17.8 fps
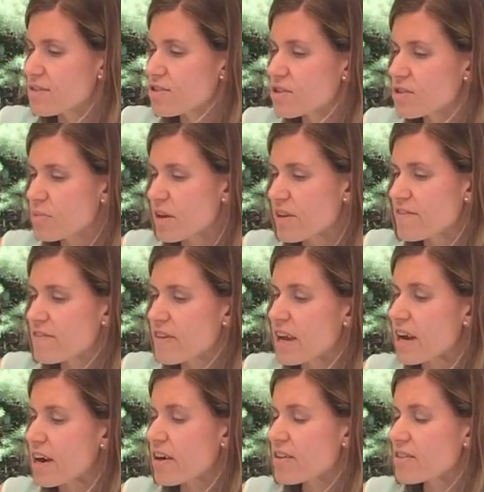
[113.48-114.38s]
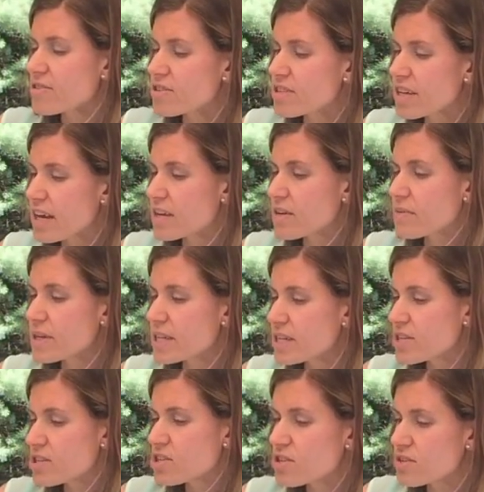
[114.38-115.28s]
and took my finger and just kind of
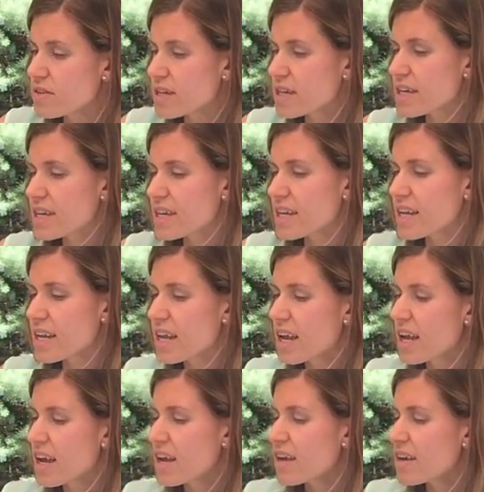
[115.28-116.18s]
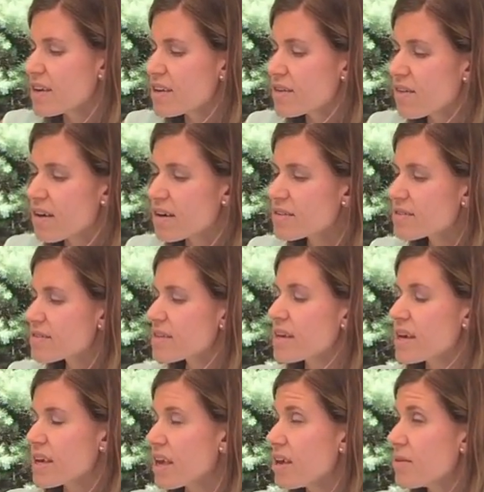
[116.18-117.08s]
went into it. And
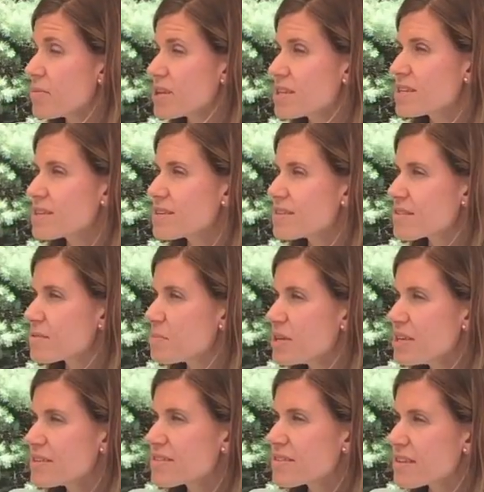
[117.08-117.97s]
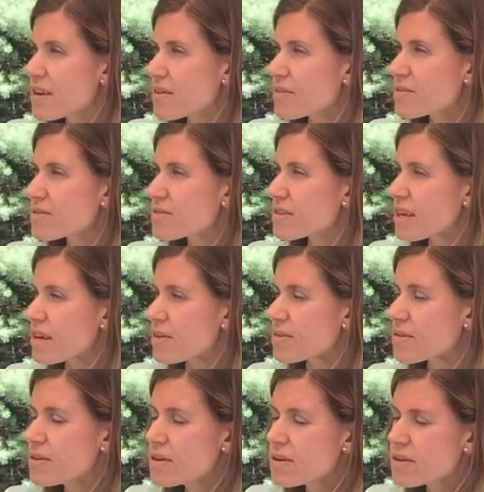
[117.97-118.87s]
honestly, I came into this piece and I was
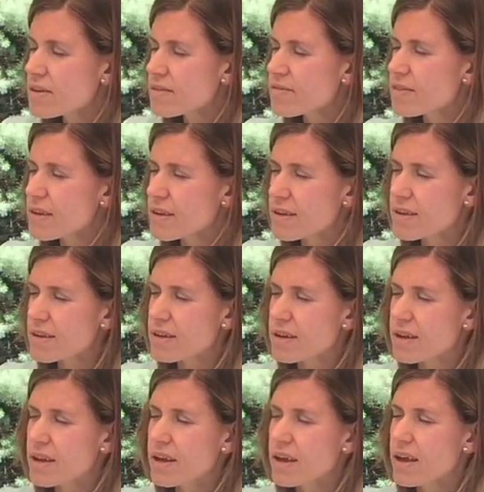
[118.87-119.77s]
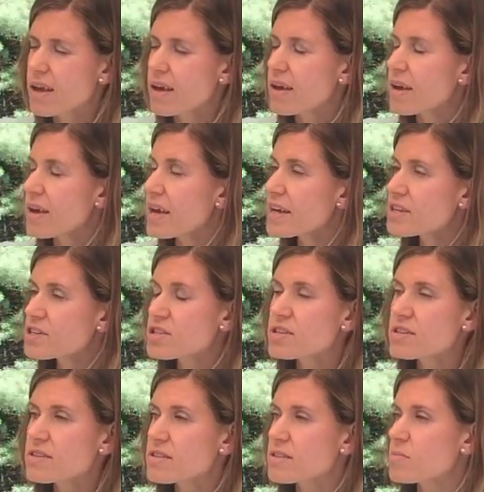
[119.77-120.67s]
like really feeling
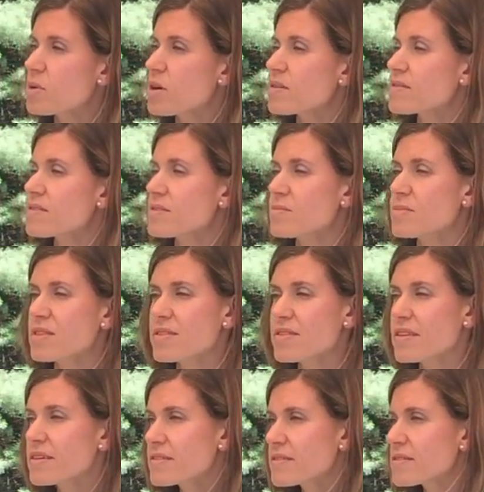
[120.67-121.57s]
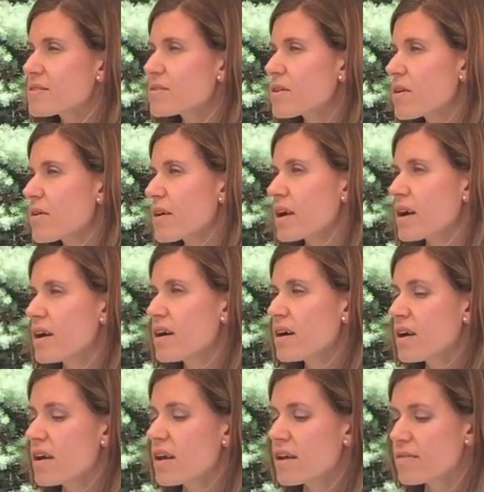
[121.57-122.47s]
anxious about some things that are
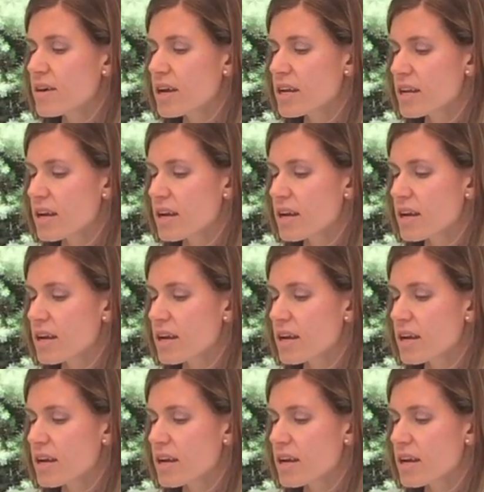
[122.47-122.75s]
going on